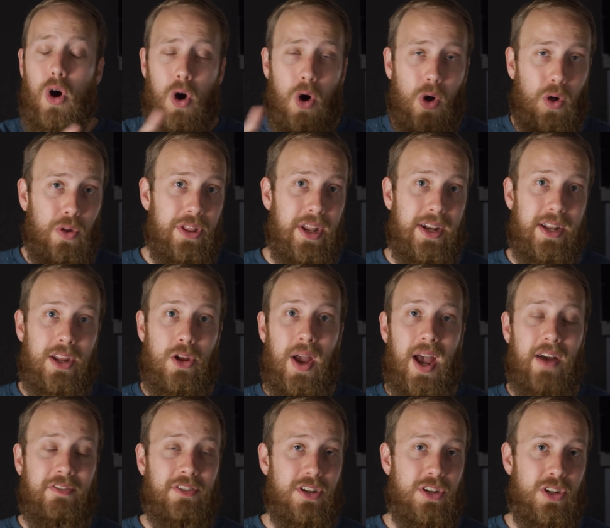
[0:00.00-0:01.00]
all that you
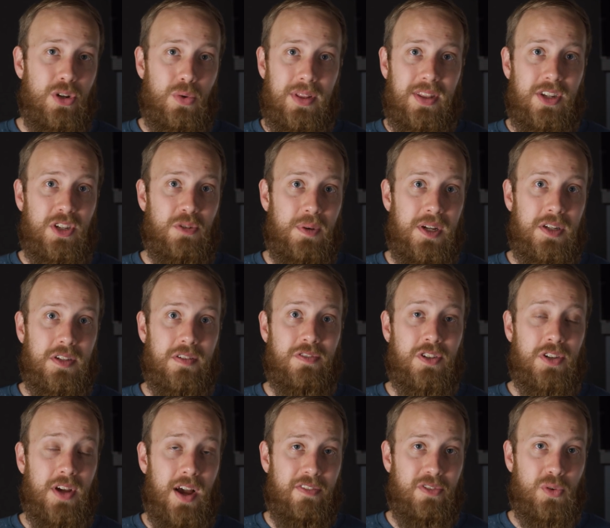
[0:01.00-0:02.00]
have to do with this piece of
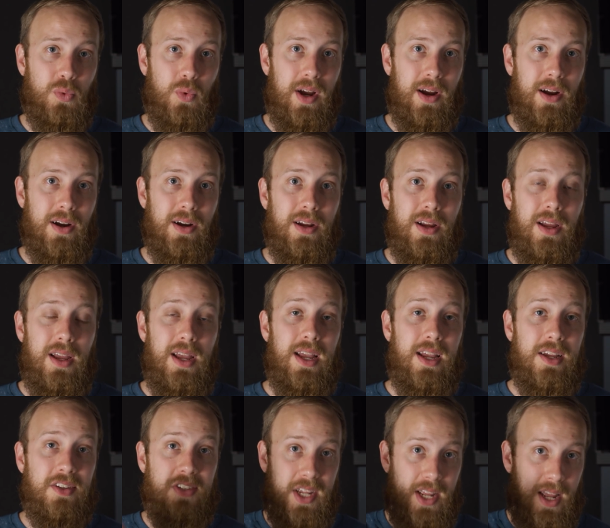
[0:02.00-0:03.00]
software
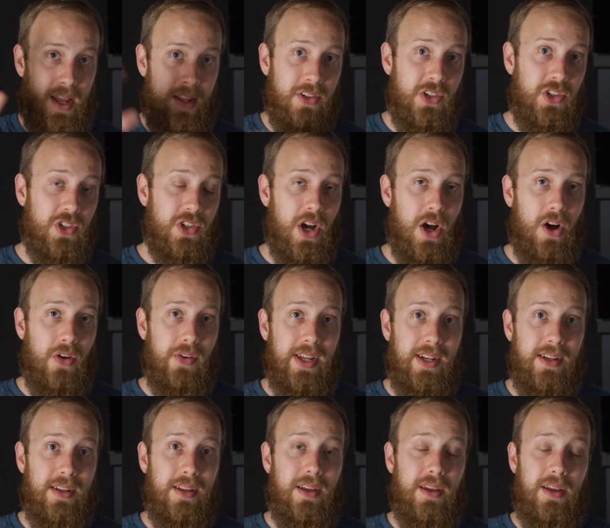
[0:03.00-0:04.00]
is install
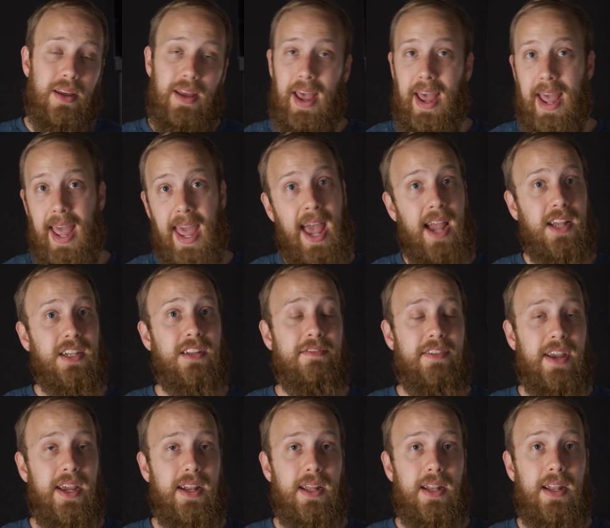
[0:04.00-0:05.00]
it,
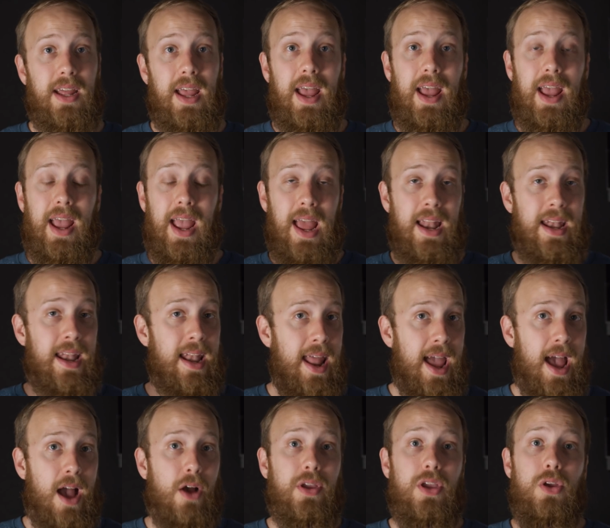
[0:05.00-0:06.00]
activate it, and
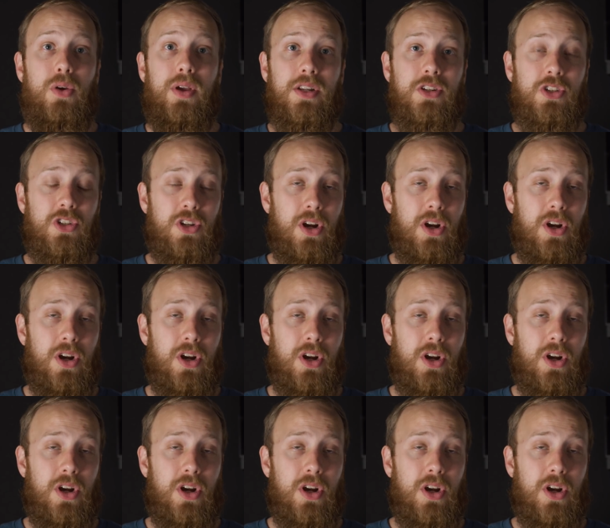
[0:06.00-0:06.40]
now you can